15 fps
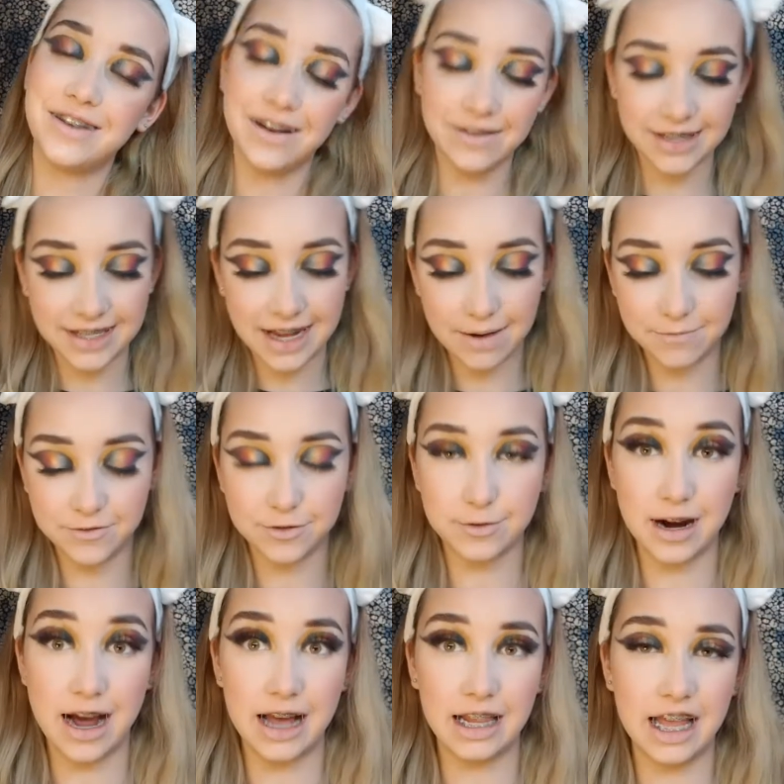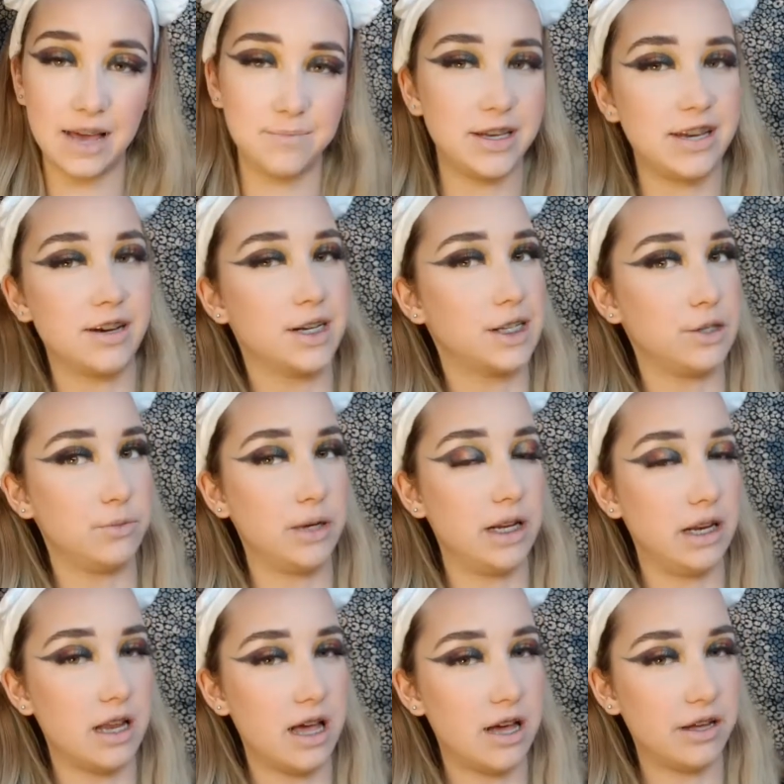now it's time for highlight because we
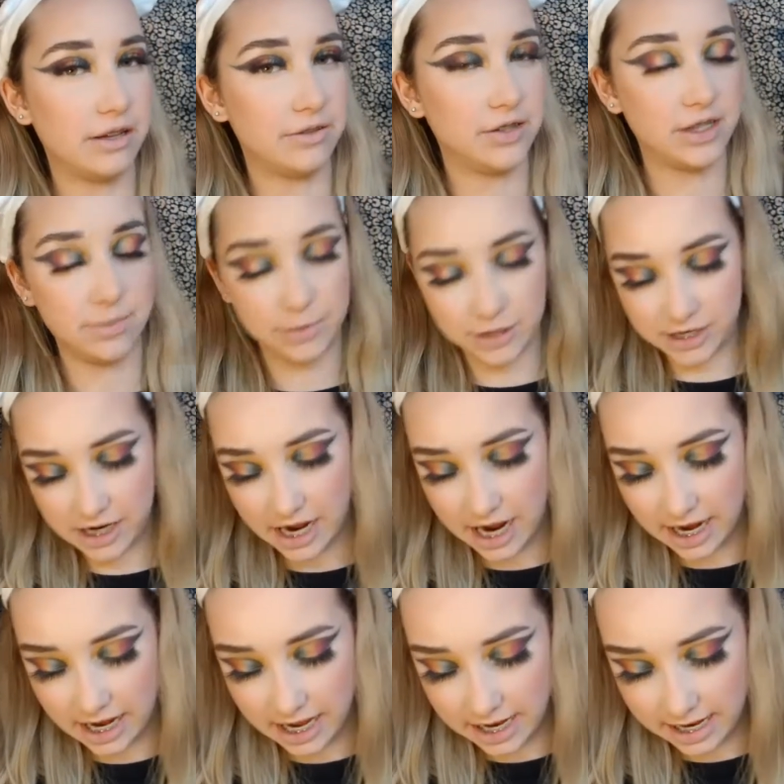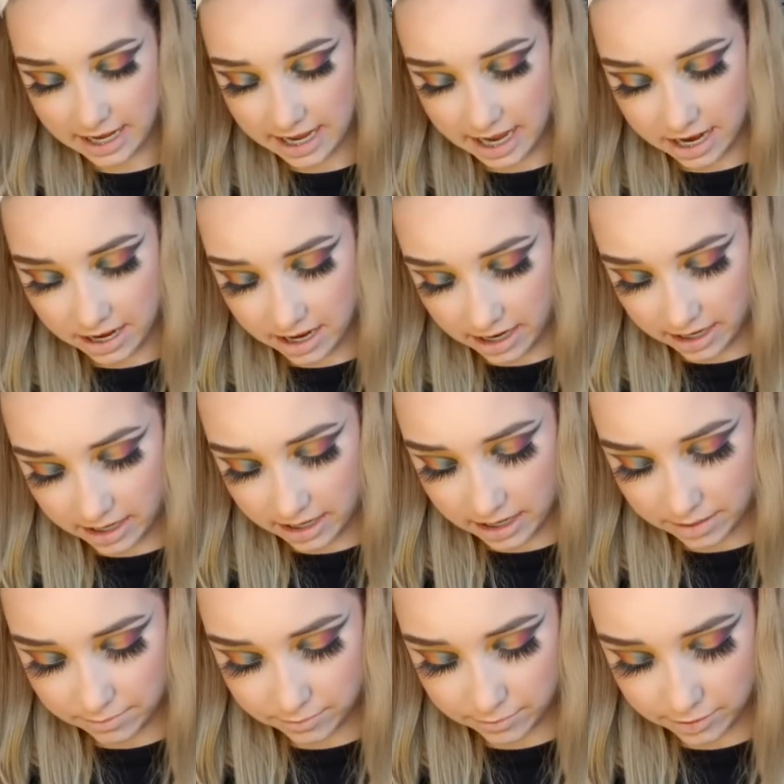love some good highlight, and I
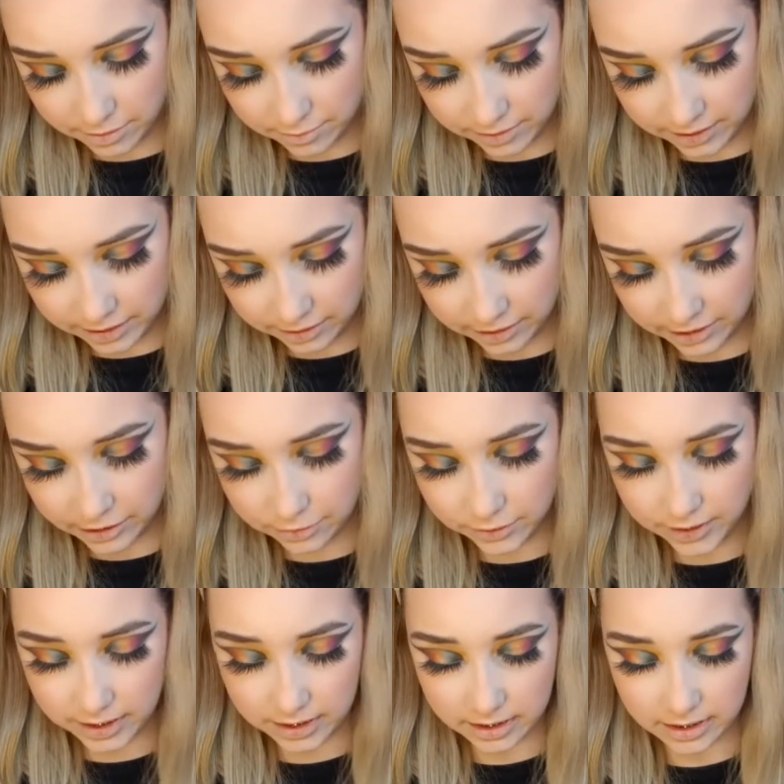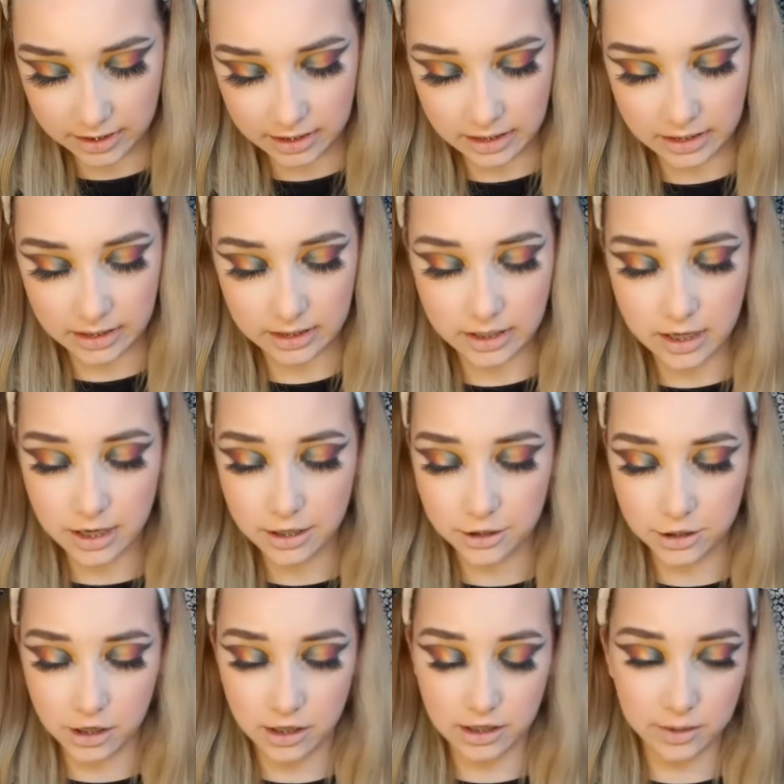am going to use this
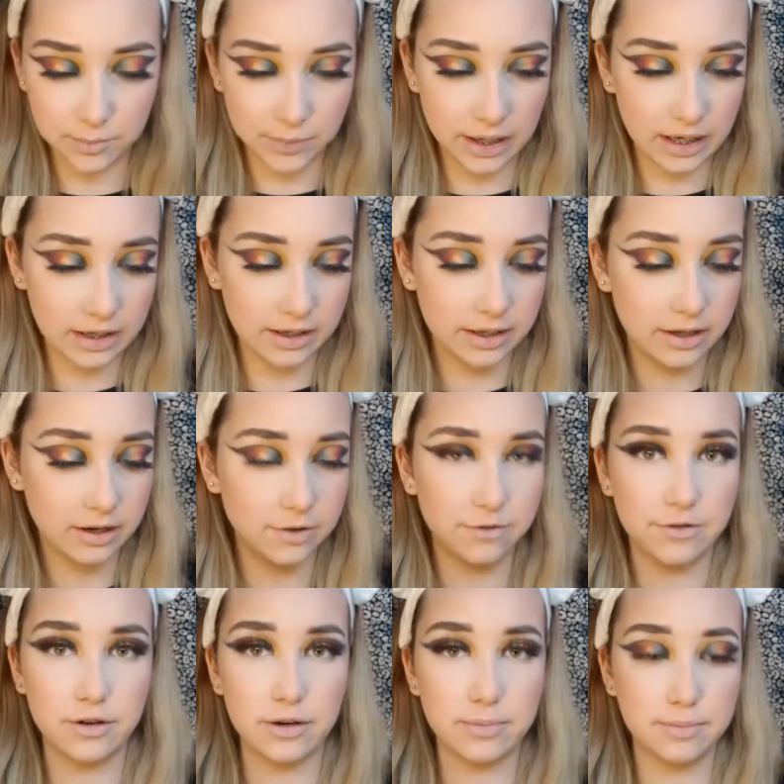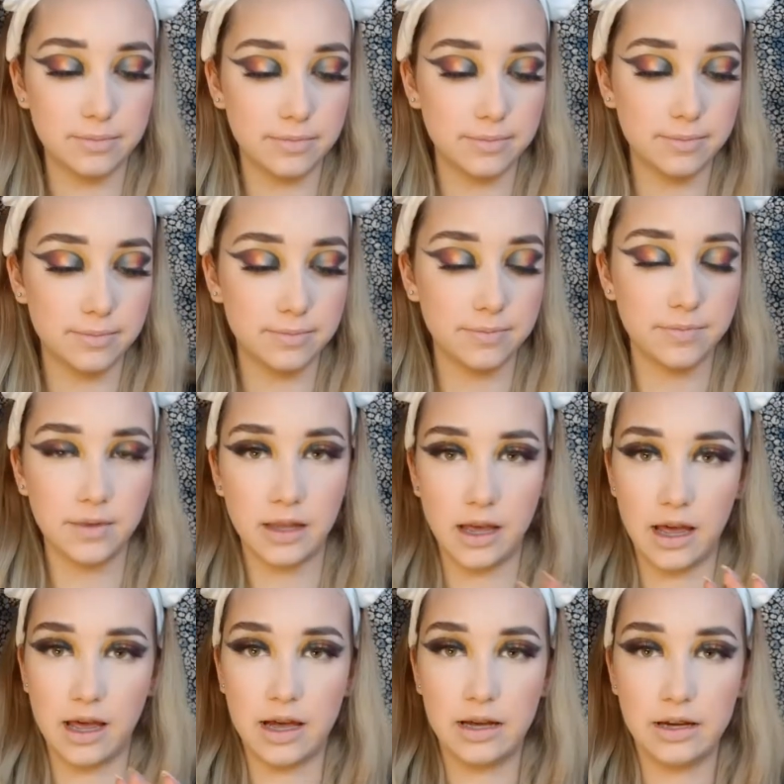chocolate palette from
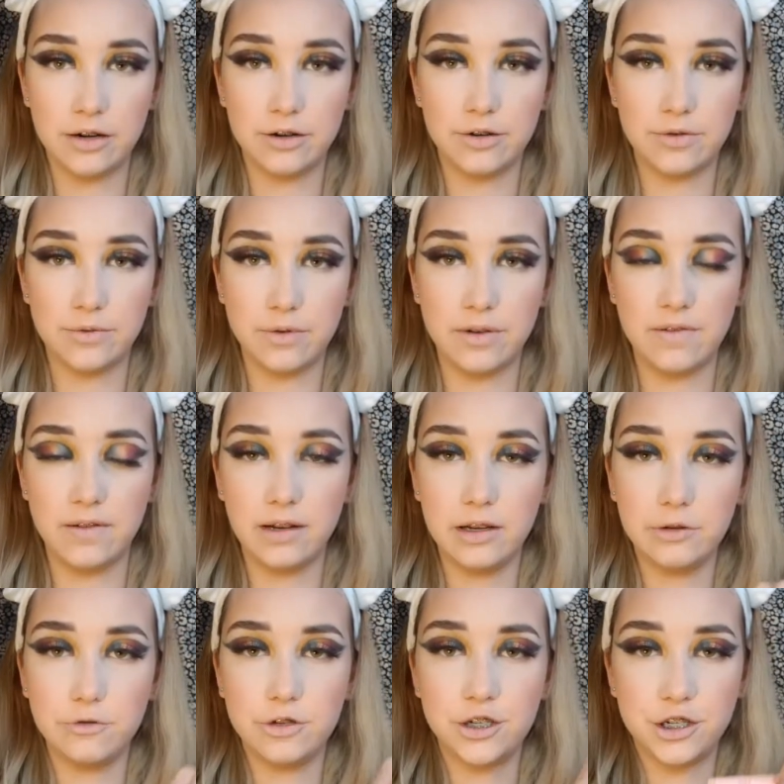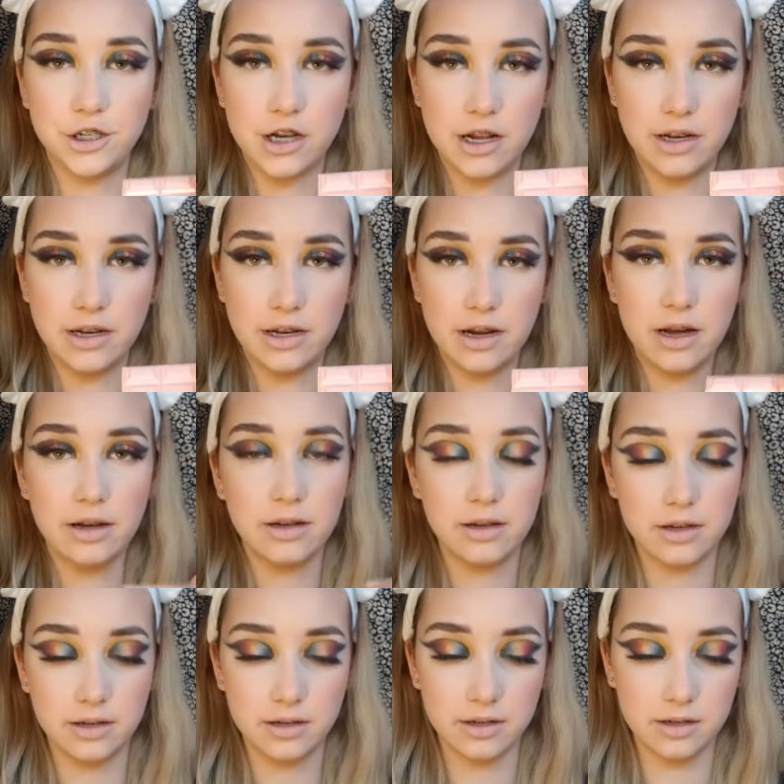iHeart Revolution.
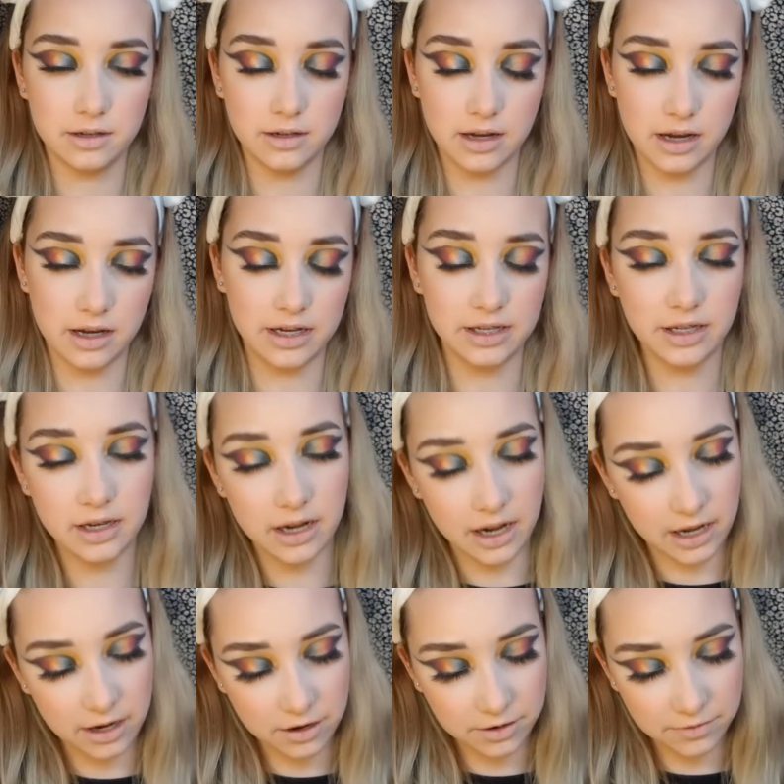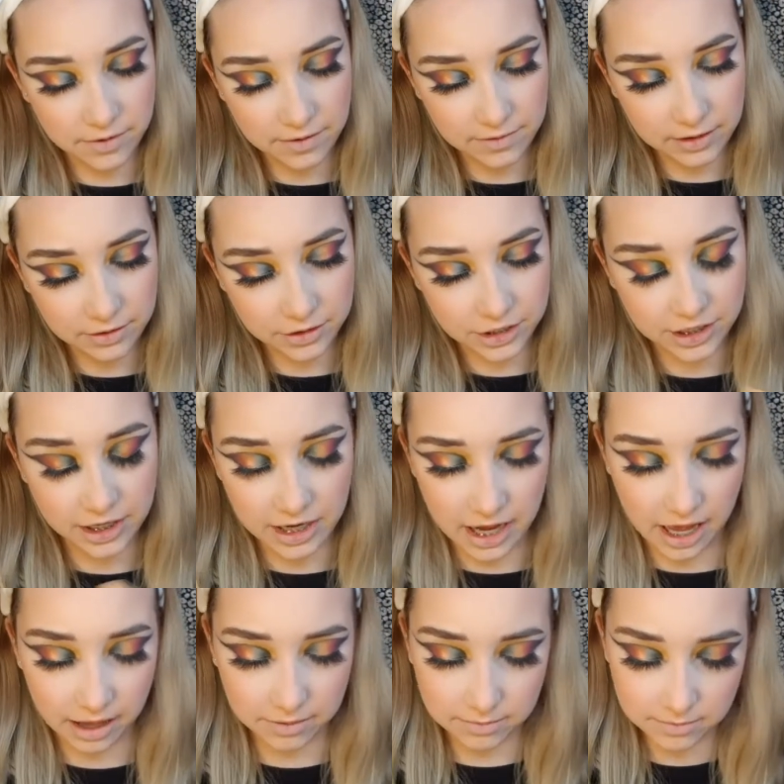Is it iHeart Revolution?
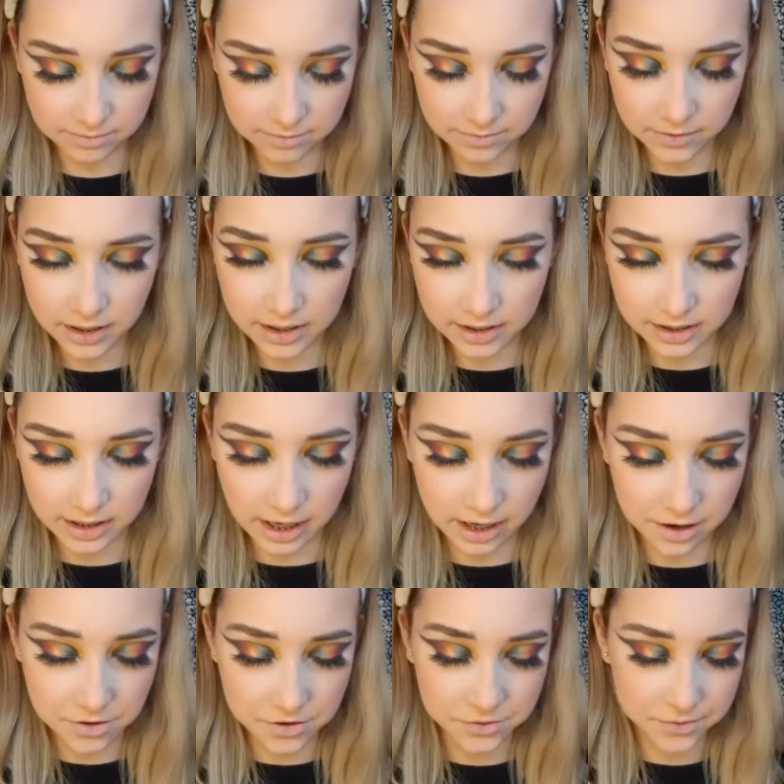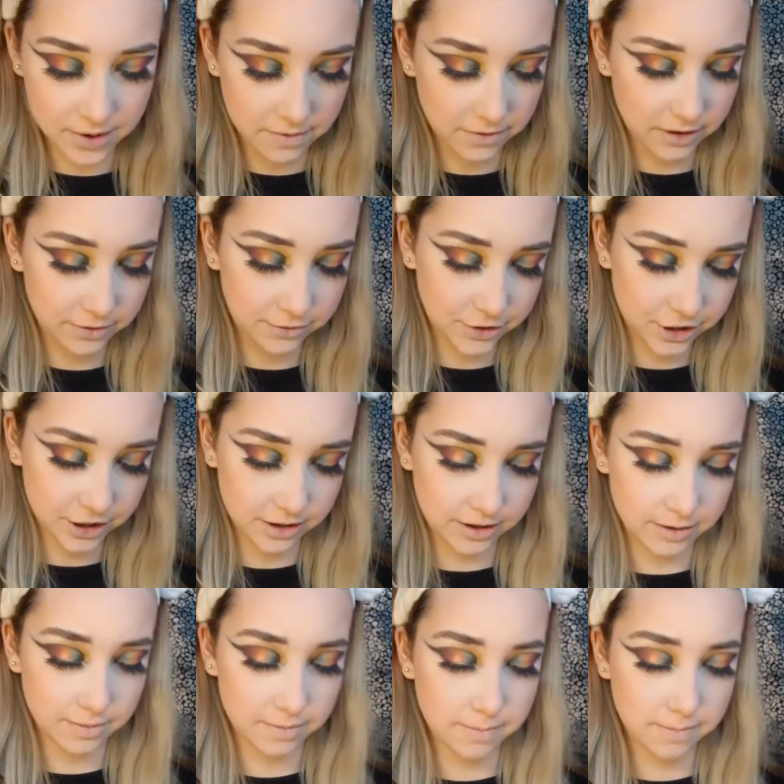Yeah, it's iHeart Revolution.